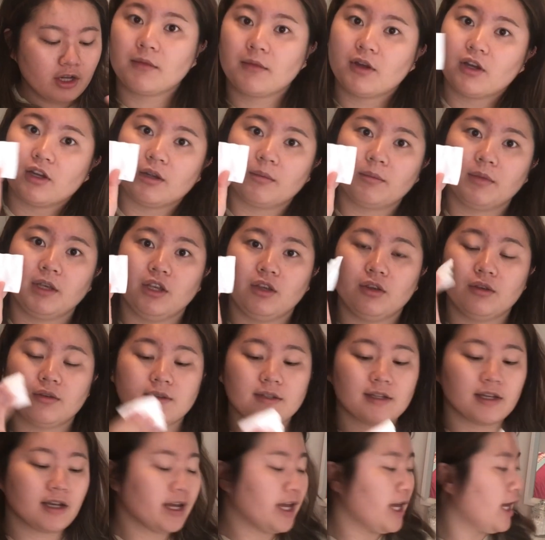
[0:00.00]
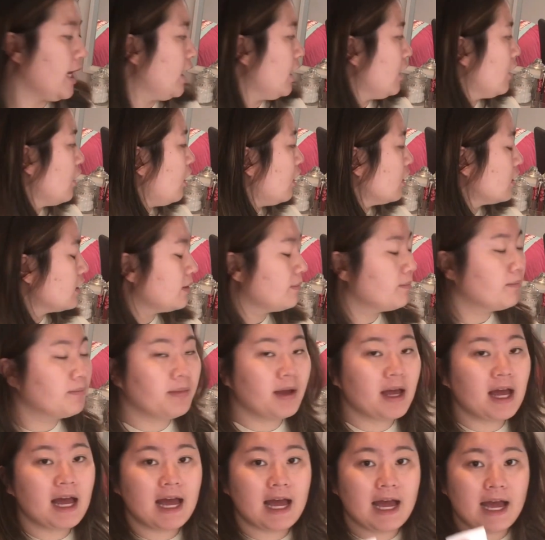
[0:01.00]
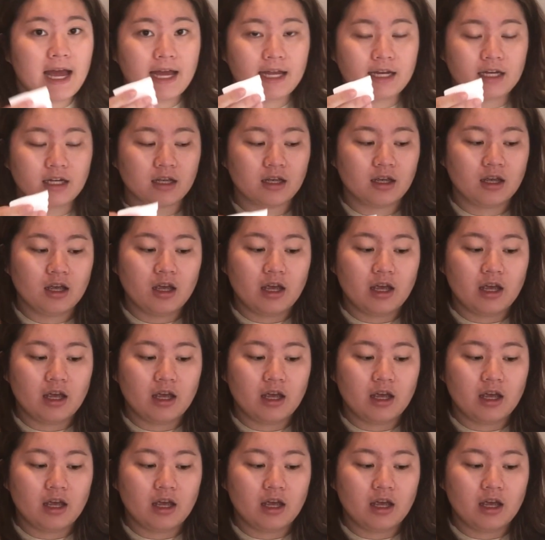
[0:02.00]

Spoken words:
I'm gonna be using a cotton pad